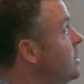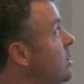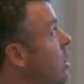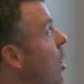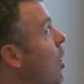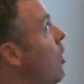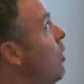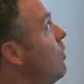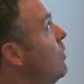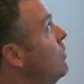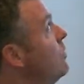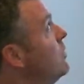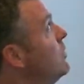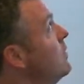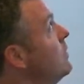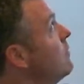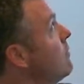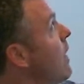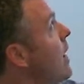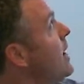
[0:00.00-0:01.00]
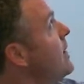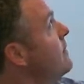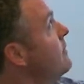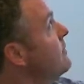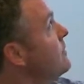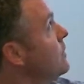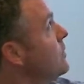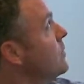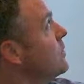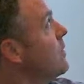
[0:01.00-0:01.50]
goal, right,
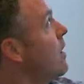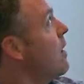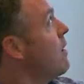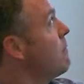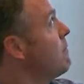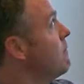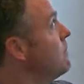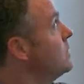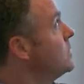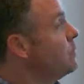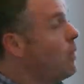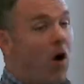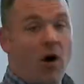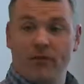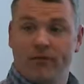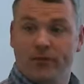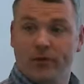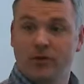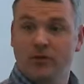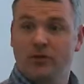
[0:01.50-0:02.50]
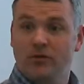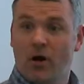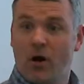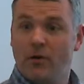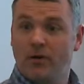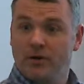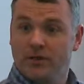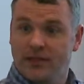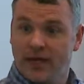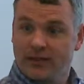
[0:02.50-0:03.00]
for our small fruit
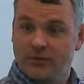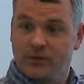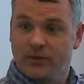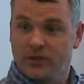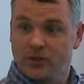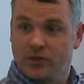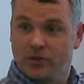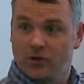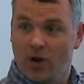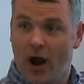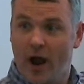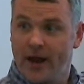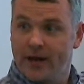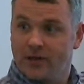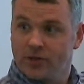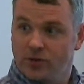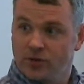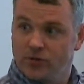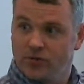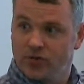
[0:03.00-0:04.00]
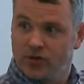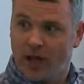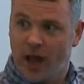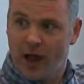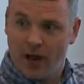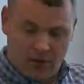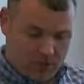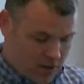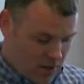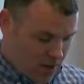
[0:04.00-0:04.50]
growers. That's what you're trying to
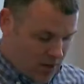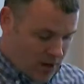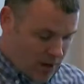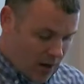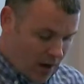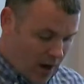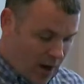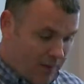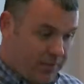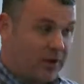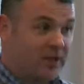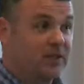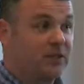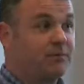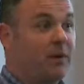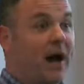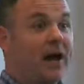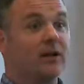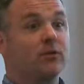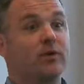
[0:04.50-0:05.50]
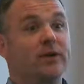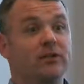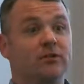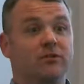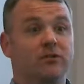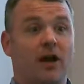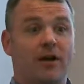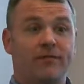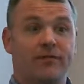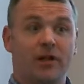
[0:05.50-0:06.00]
sell. But spotted wing
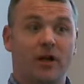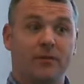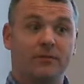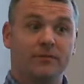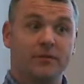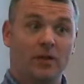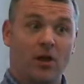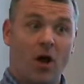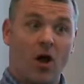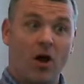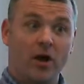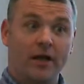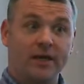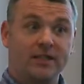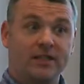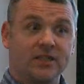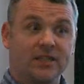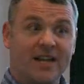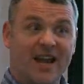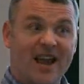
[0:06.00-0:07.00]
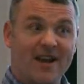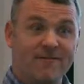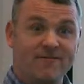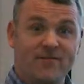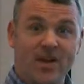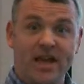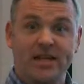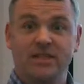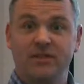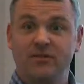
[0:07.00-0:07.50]
Drosophila comes along. It's an
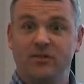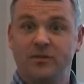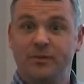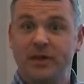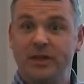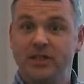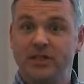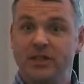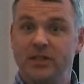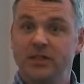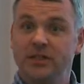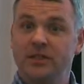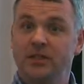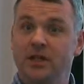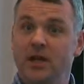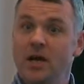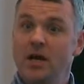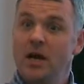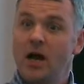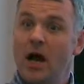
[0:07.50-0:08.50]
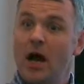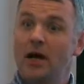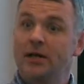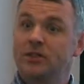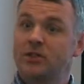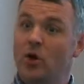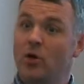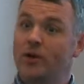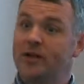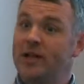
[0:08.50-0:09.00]
invasive species,
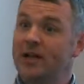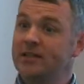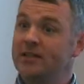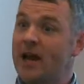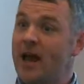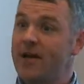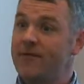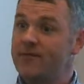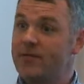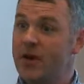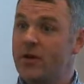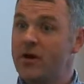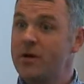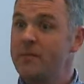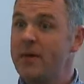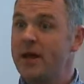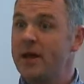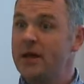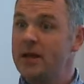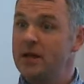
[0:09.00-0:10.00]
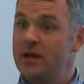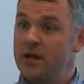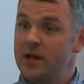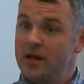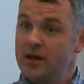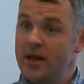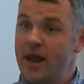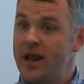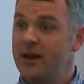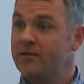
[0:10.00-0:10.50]
so it doesn't have very many
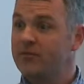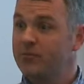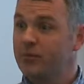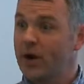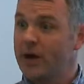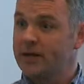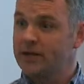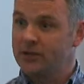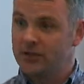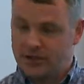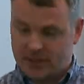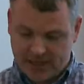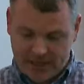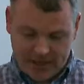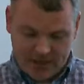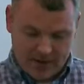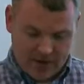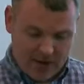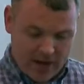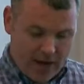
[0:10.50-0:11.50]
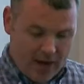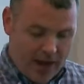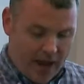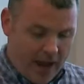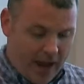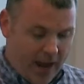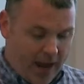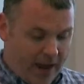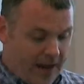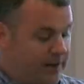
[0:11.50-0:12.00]
native predators here.
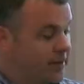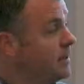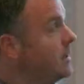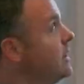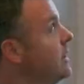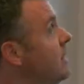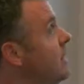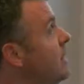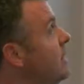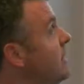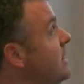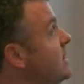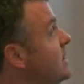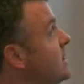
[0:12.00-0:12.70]
And this